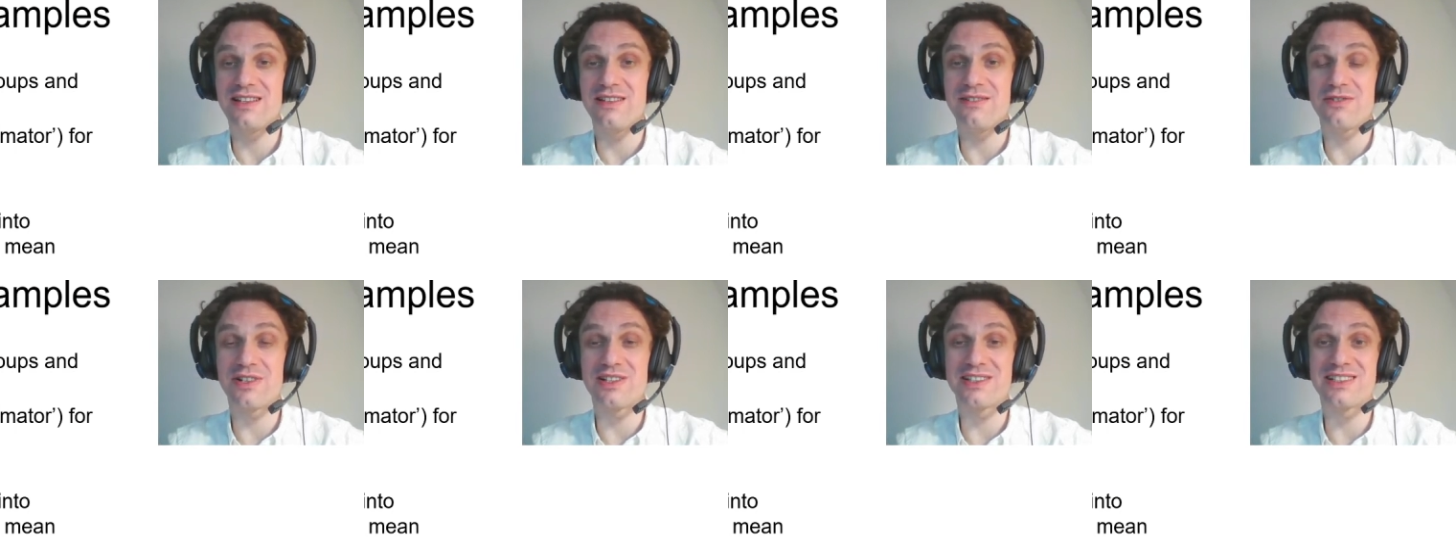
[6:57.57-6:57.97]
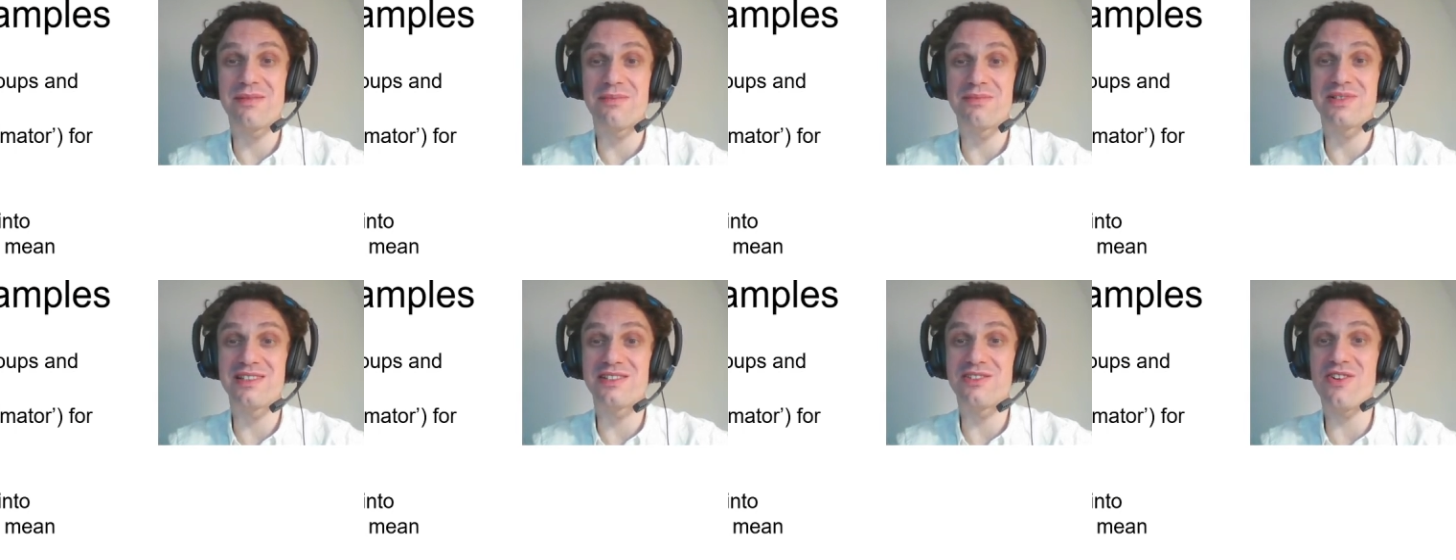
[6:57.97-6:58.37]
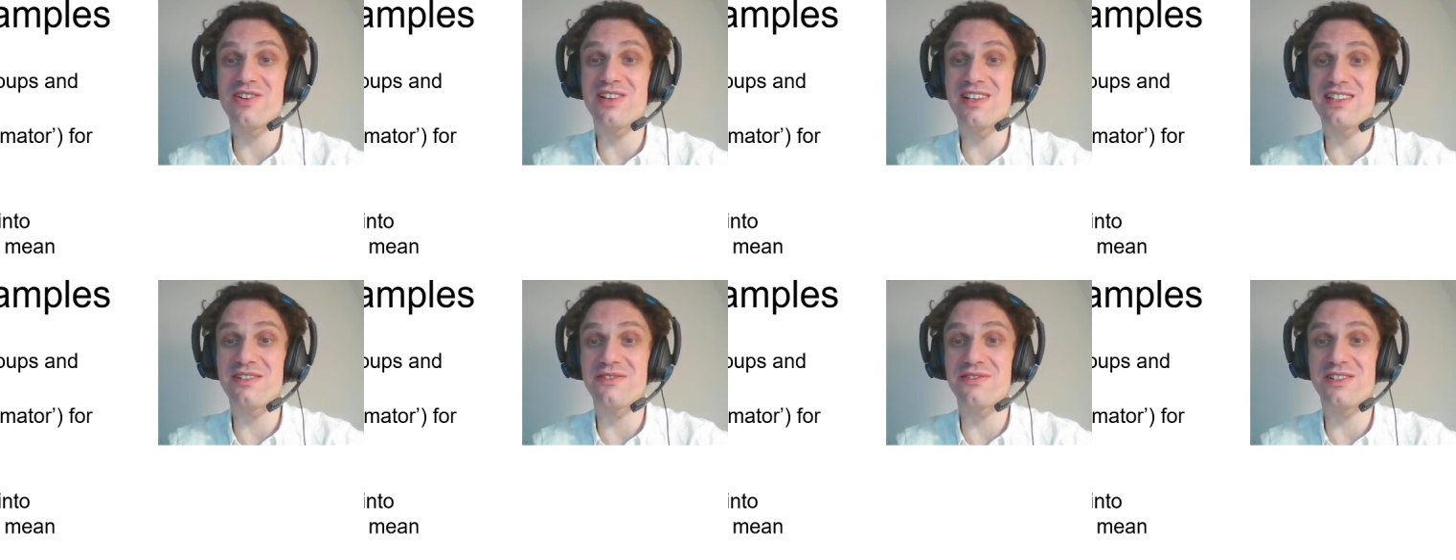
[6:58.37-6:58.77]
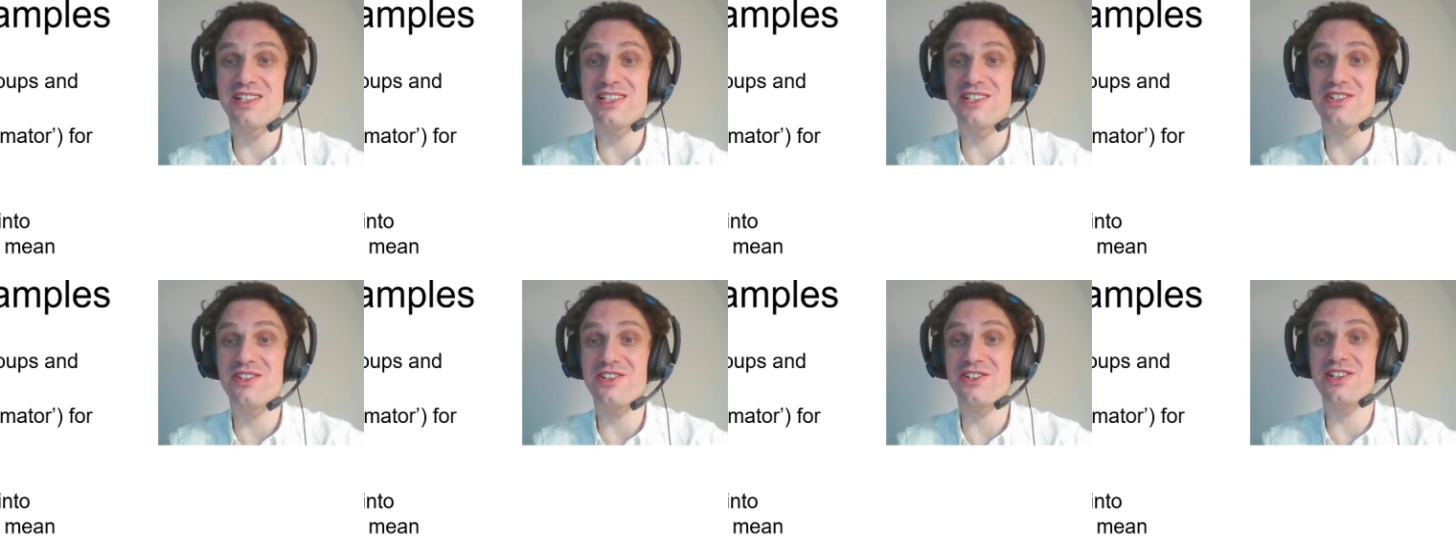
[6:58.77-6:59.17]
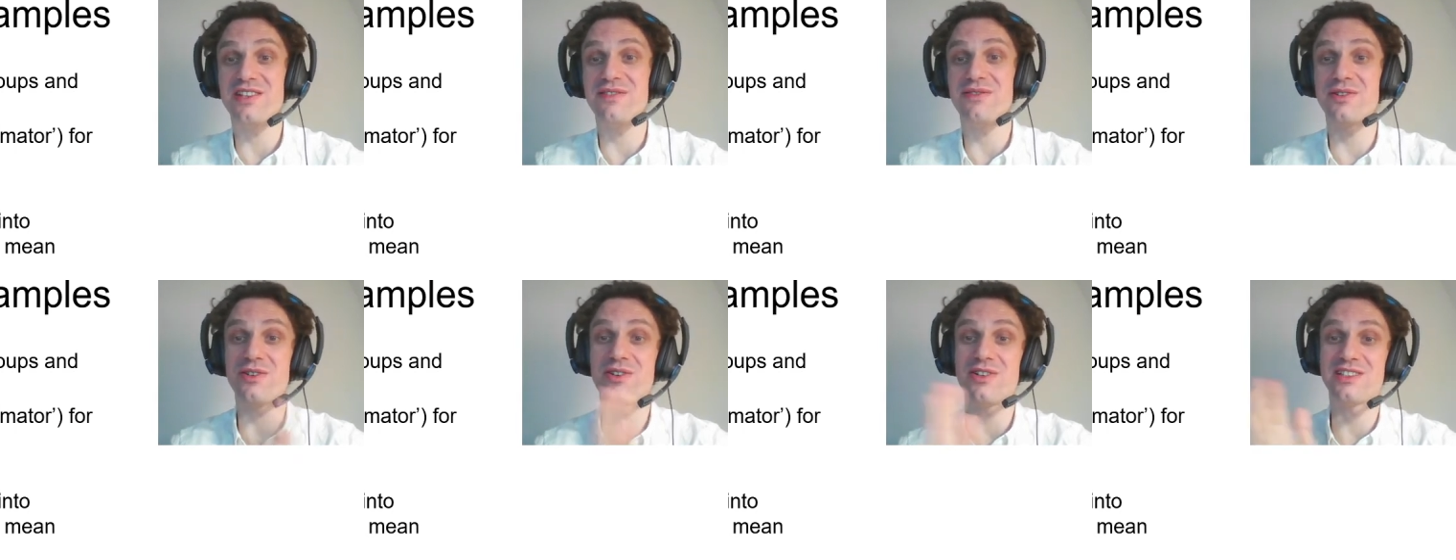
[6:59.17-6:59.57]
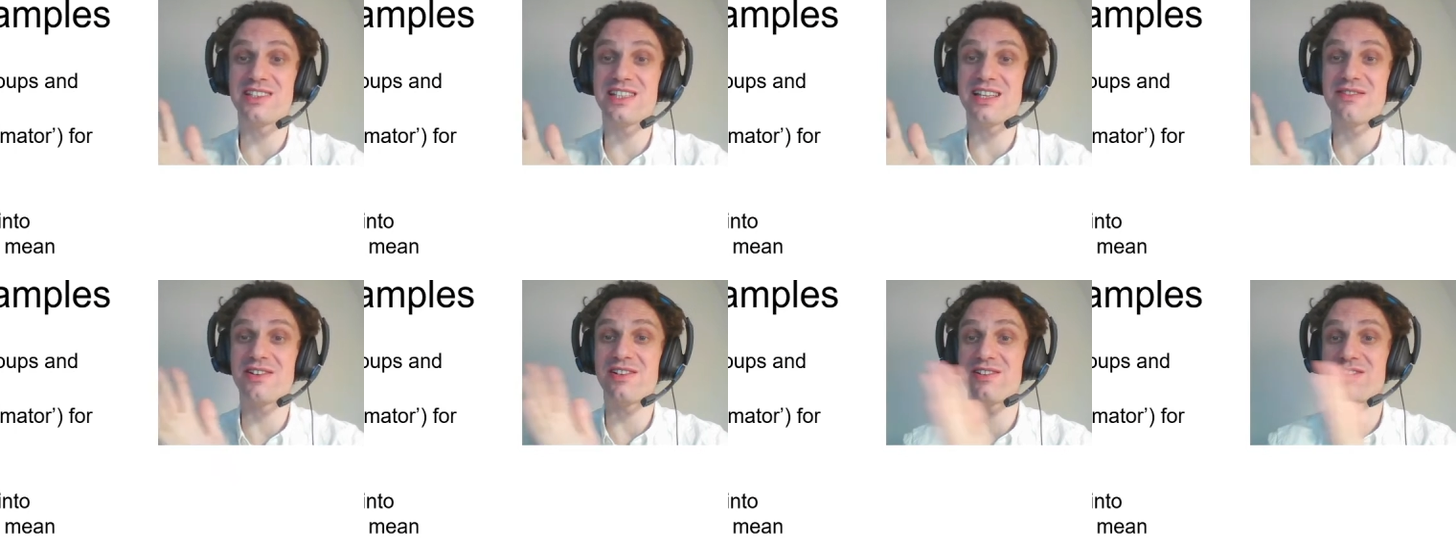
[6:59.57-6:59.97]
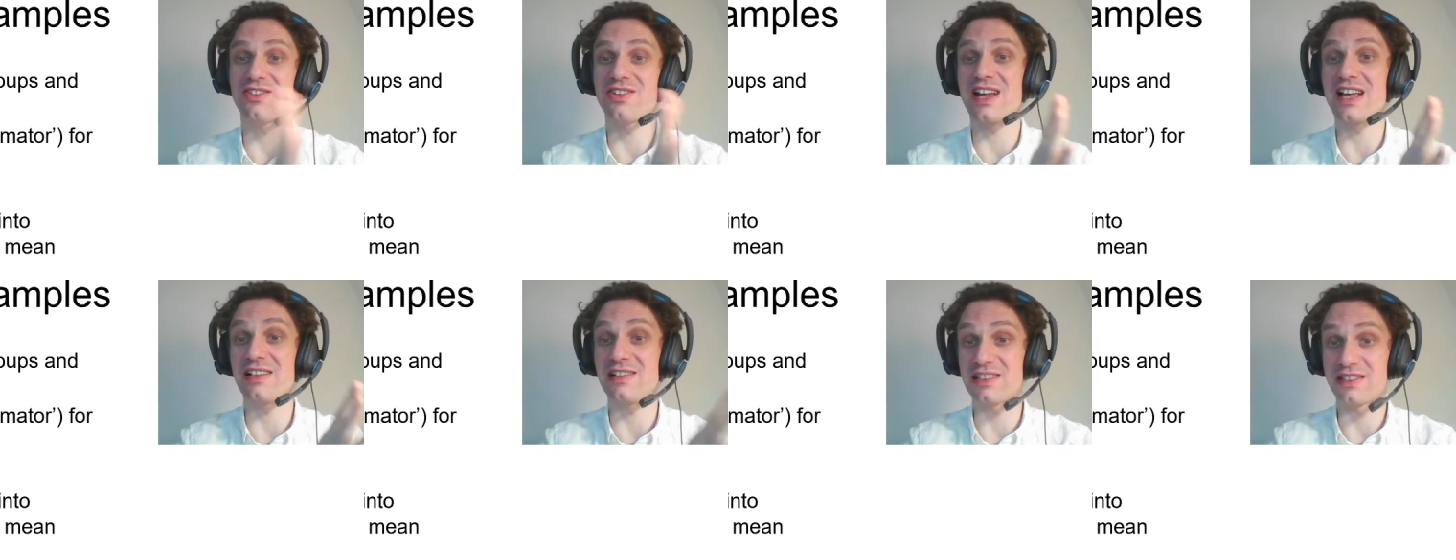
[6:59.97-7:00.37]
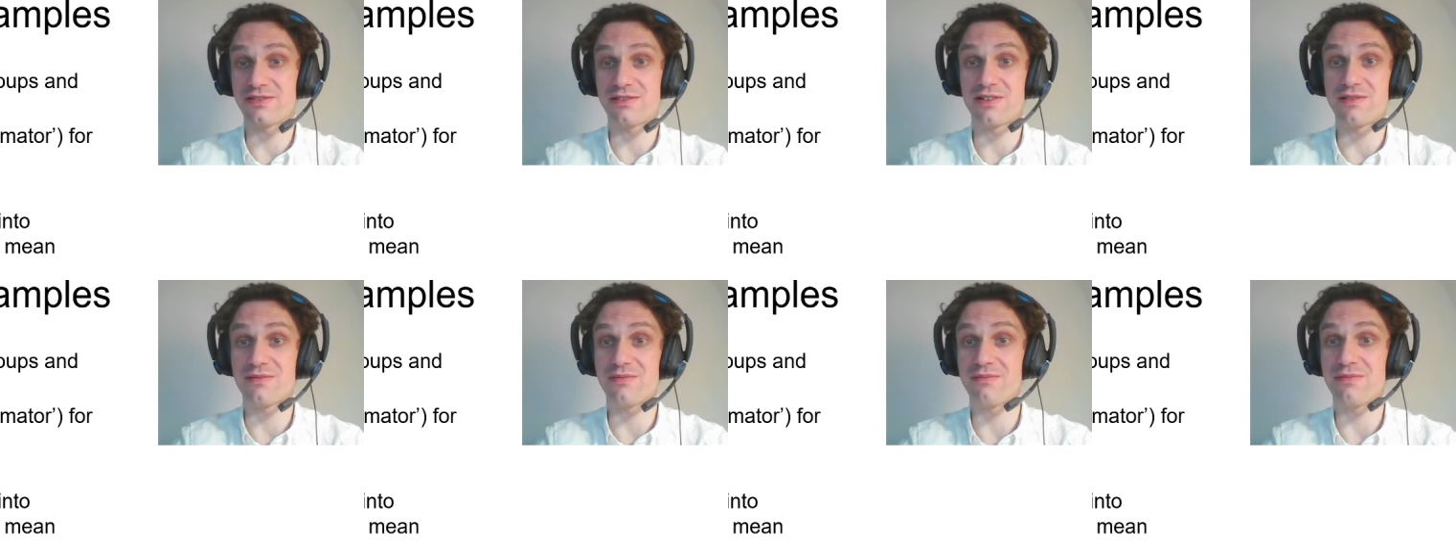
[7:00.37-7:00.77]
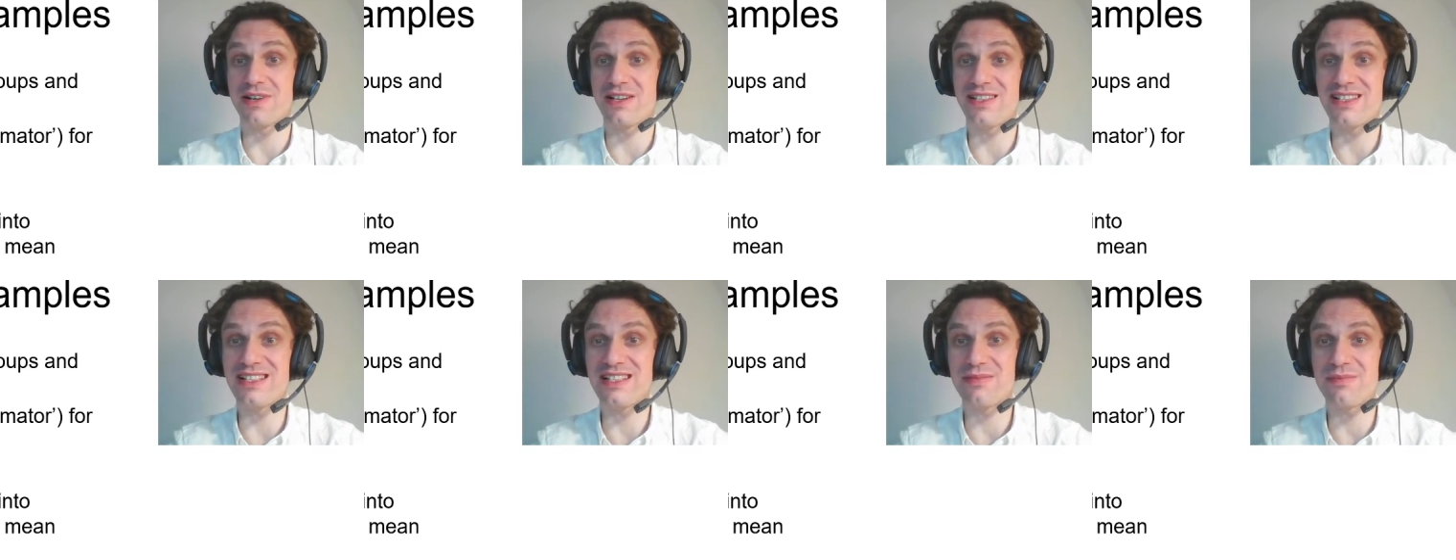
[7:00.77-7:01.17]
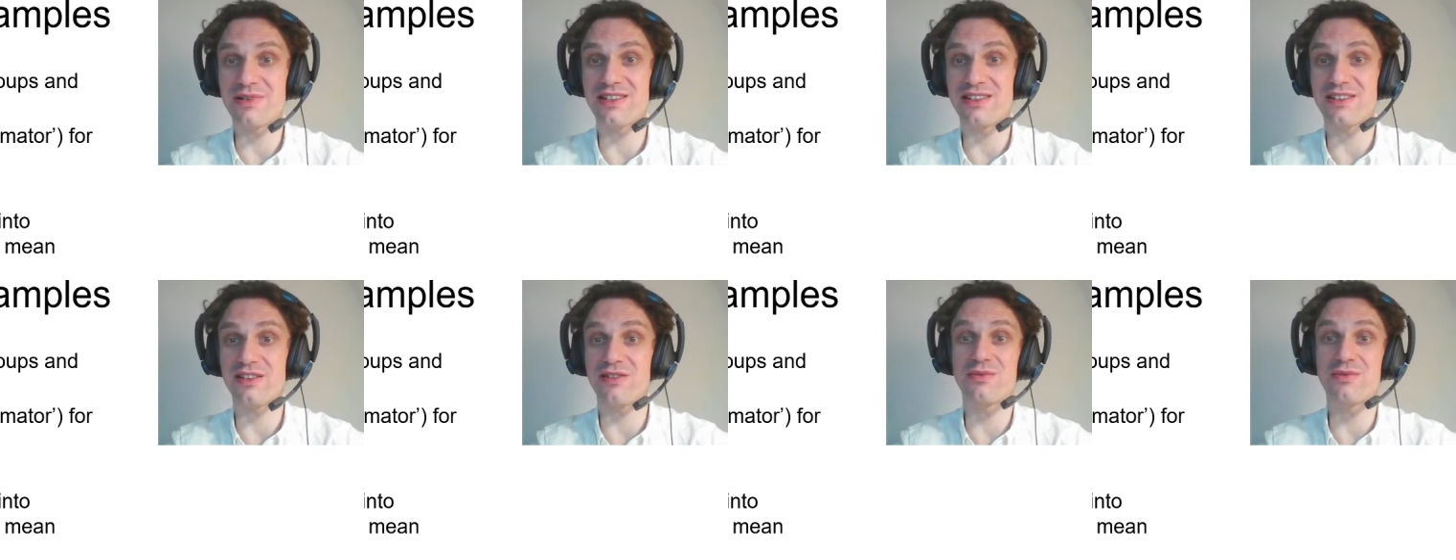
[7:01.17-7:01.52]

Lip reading: For example, in cognitive research, if you got several trials from participant,